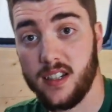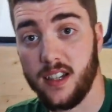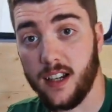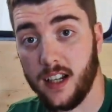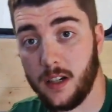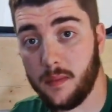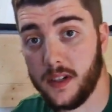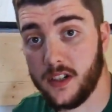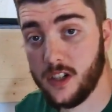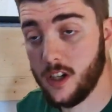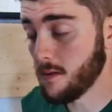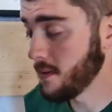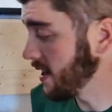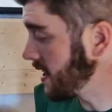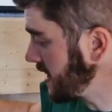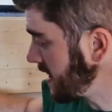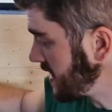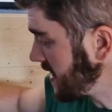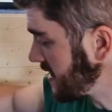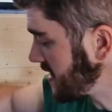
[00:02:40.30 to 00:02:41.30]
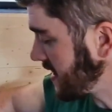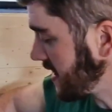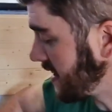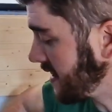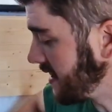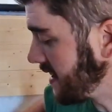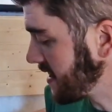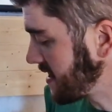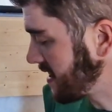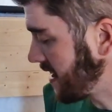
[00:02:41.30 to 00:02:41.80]
are going to be terminated in
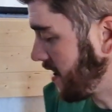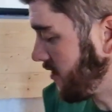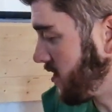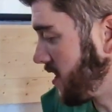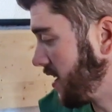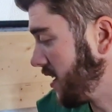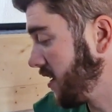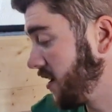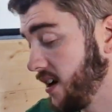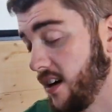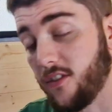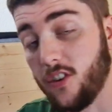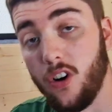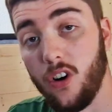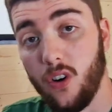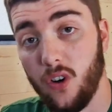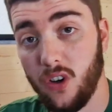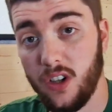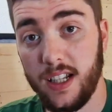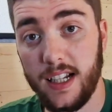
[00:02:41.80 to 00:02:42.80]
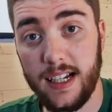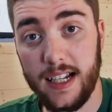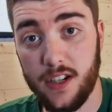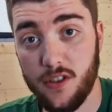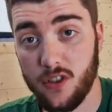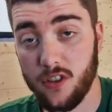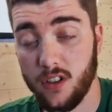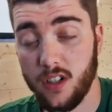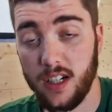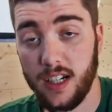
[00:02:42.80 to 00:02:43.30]
this area. I've got all the
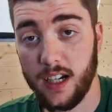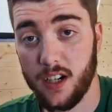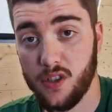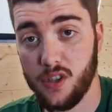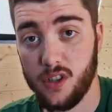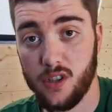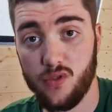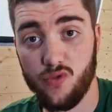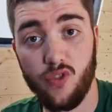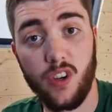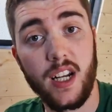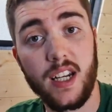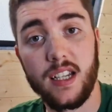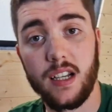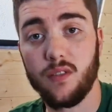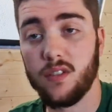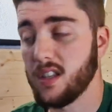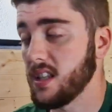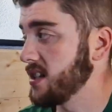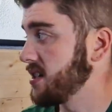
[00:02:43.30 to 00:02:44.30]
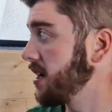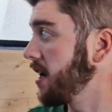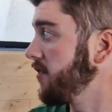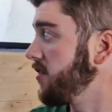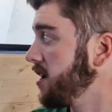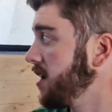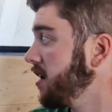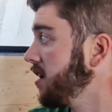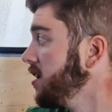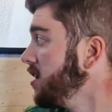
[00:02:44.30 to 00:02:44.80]
electrical connections running down to this
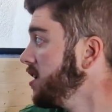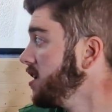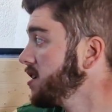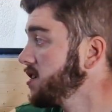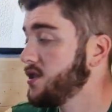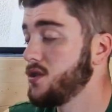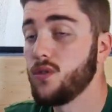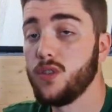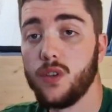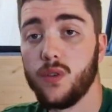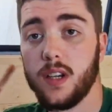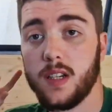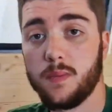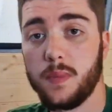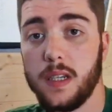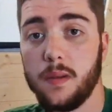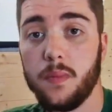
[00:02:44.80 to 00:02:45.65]
area, two U S B